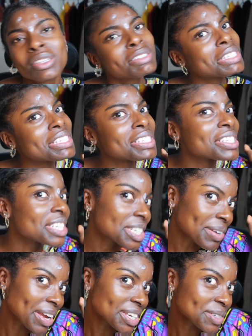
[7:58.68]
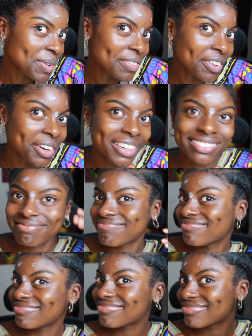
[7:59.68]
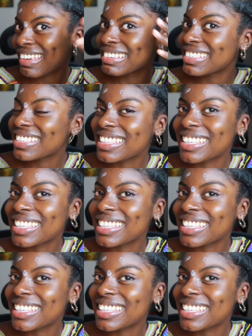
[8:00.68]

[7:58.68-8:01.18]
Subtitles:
So the situation we've got under